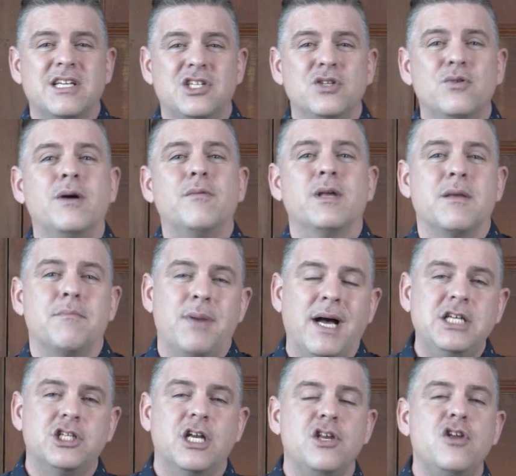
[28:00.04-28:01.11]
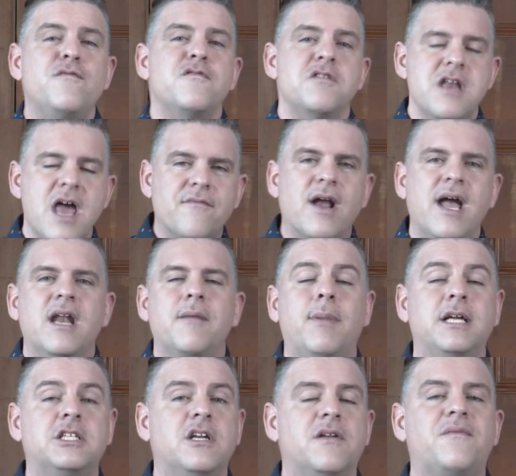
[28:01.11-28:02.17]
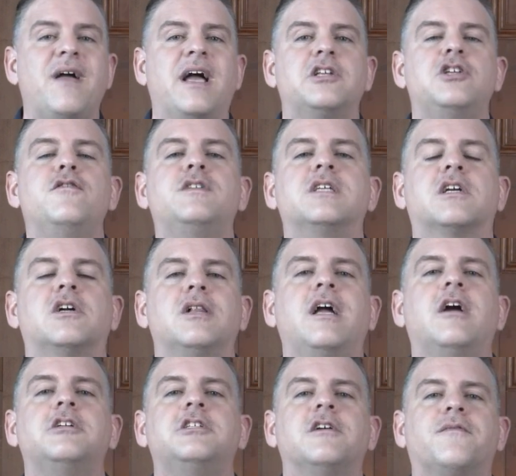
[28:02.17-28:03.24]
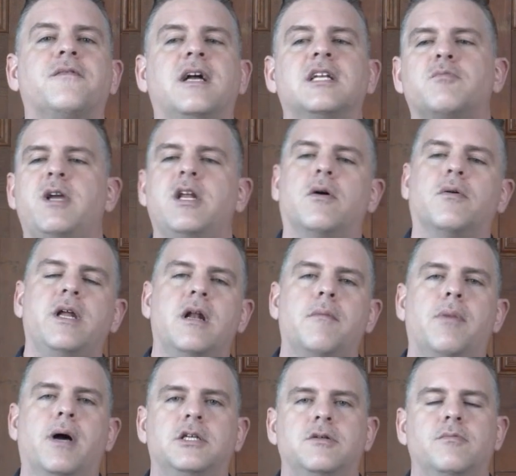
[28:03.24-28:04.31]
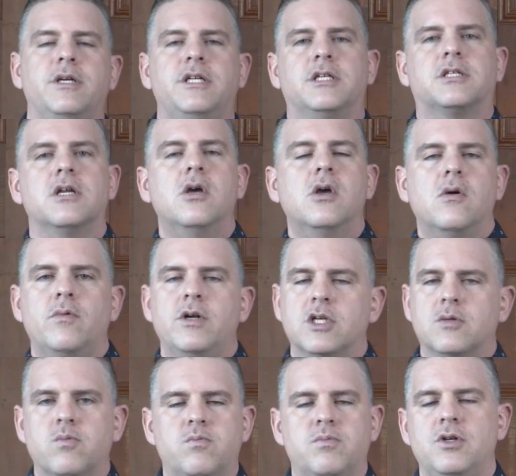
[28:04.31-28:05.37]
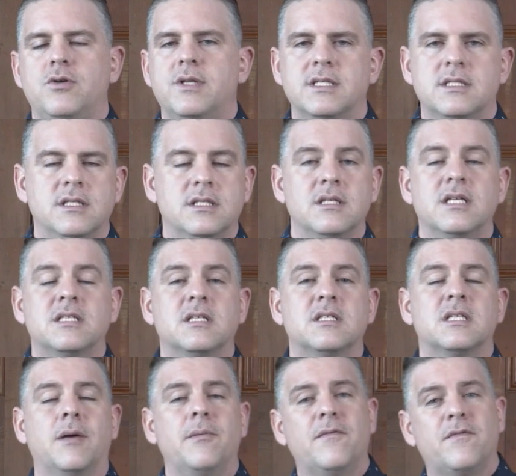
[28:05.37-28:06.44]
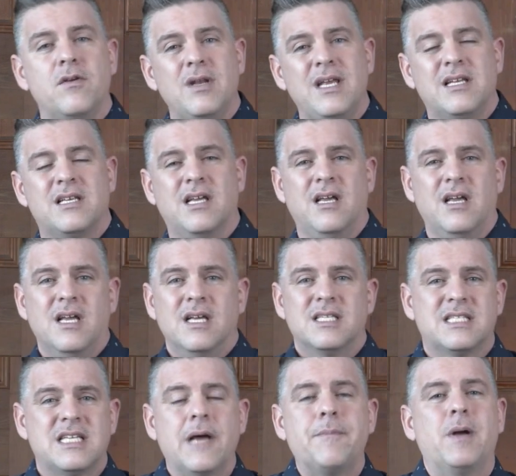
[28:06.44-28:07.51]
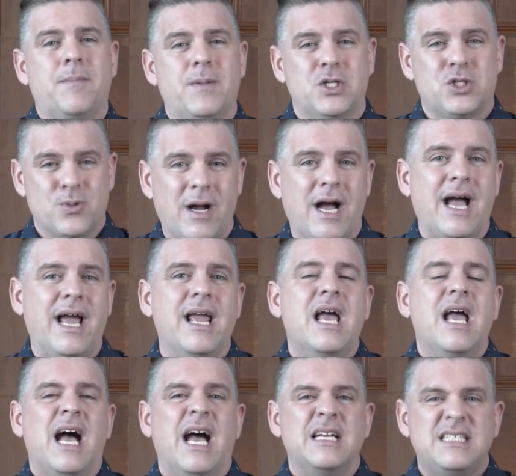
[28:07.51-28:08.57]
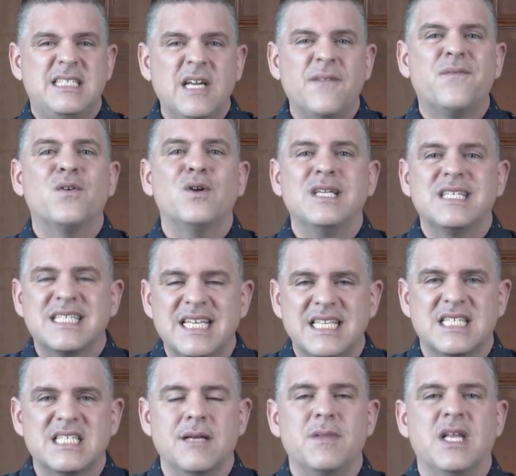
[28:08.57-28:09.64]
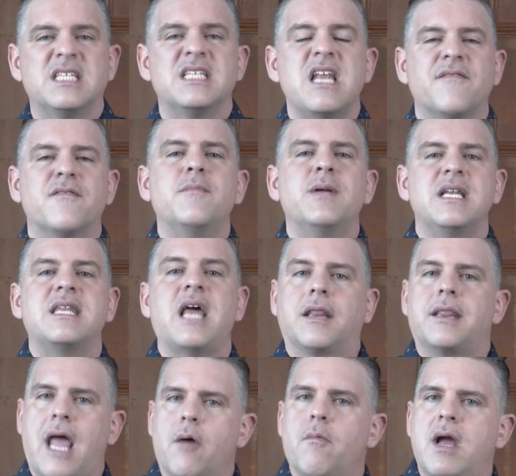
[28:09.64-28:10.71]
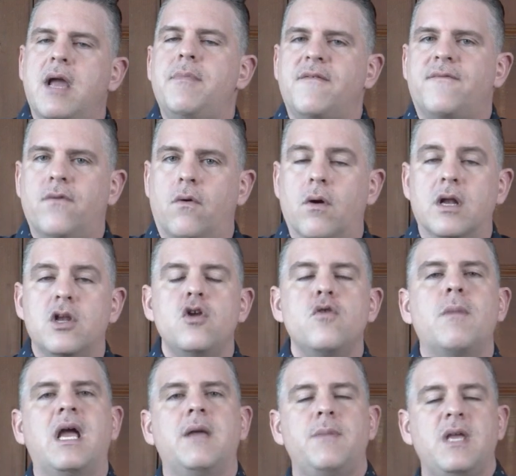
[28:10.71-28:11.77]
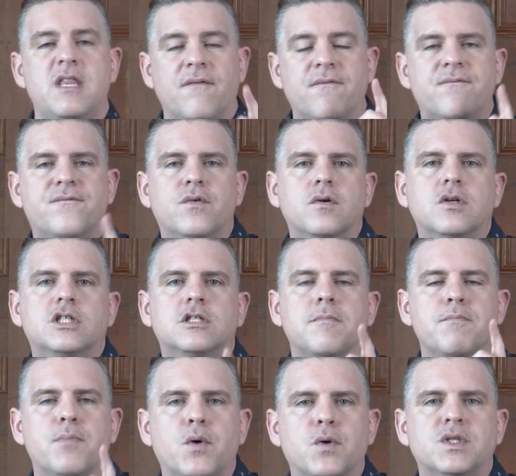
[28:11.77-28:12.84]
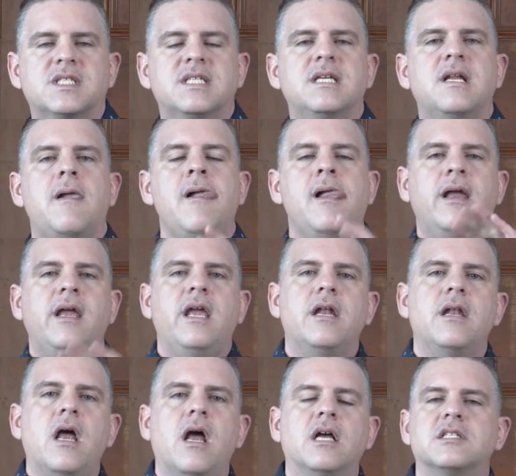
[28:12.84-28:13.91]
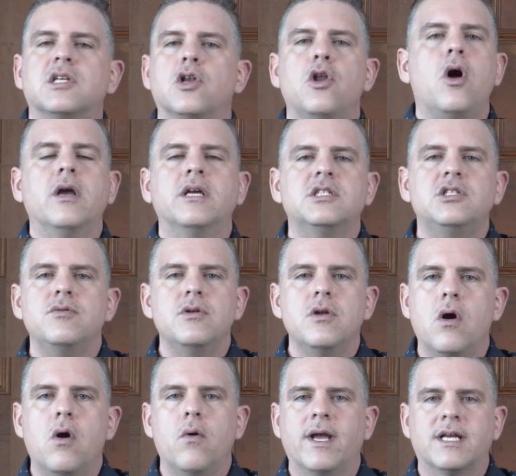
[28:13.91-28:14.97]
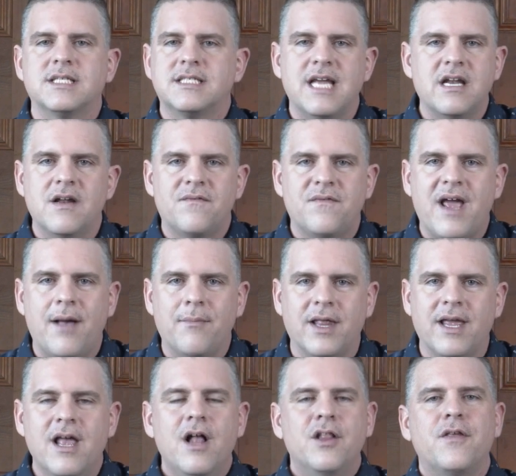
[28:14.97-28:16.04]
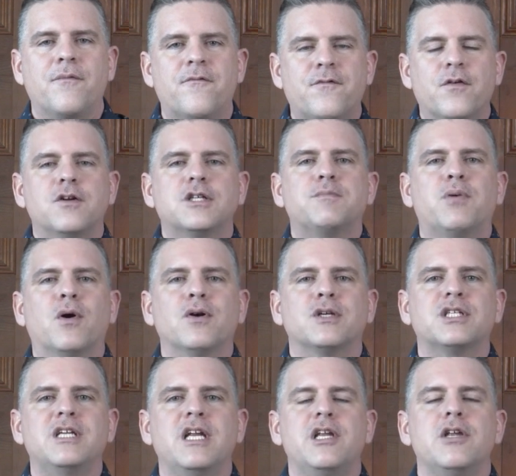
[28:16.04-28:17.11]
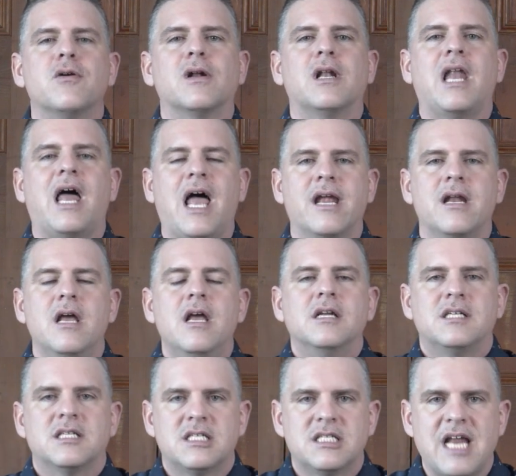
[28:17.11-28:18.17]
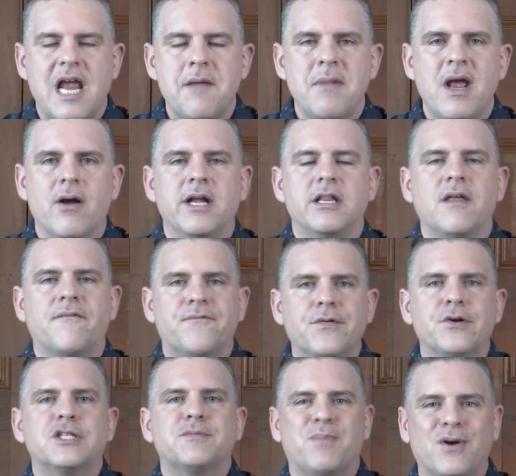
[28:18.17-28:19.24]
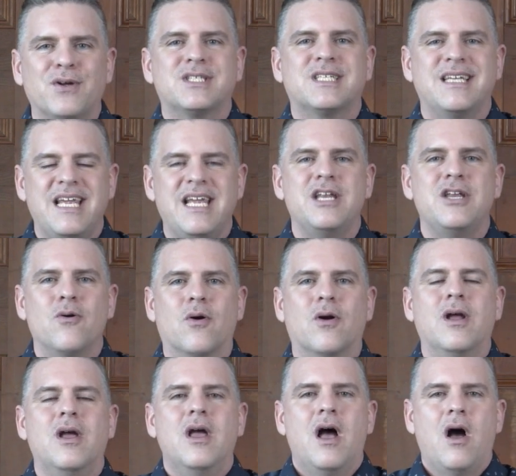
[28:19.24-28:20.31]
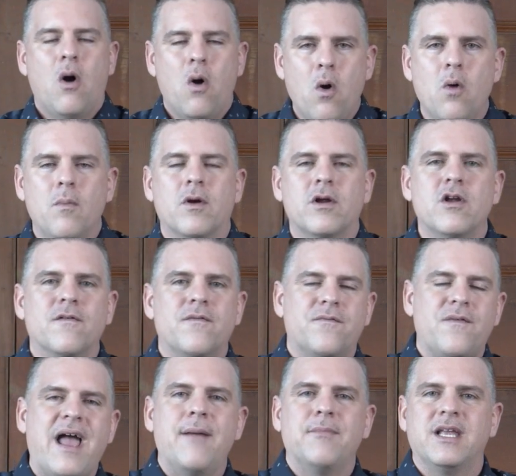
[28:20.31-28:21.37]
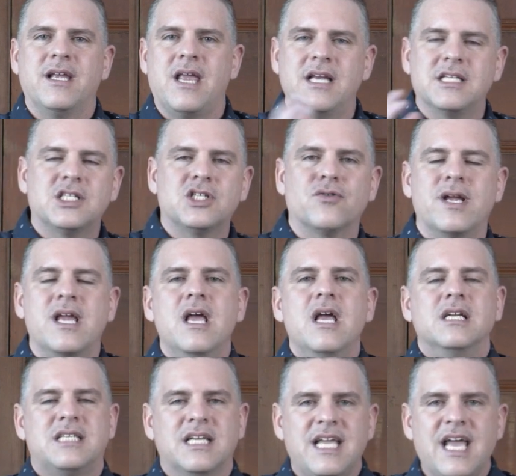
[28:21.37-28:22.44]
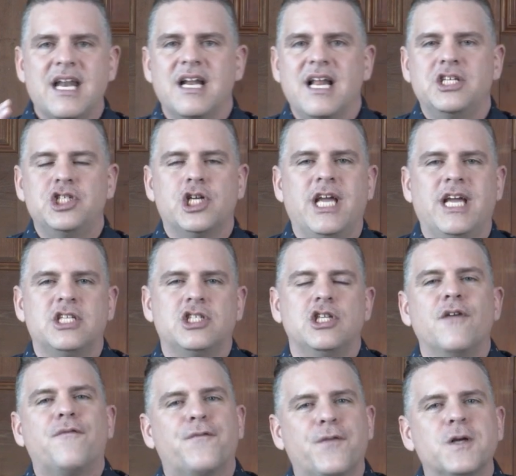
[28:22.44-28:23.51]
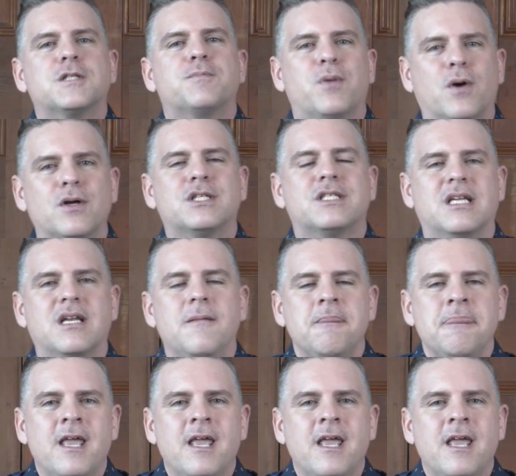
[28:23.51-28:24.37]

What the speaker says: to do it with a budget and you've never had a budget. In fact, you've declared to your friends, we don't need a budget. We just do this and this. Listen, some of you need to step up and try a different system that's never been done that way before. And you might be the first person in, as long as you know, extended family, the first person in your line to stay married, the first person in your home or your family history to get an education, the first person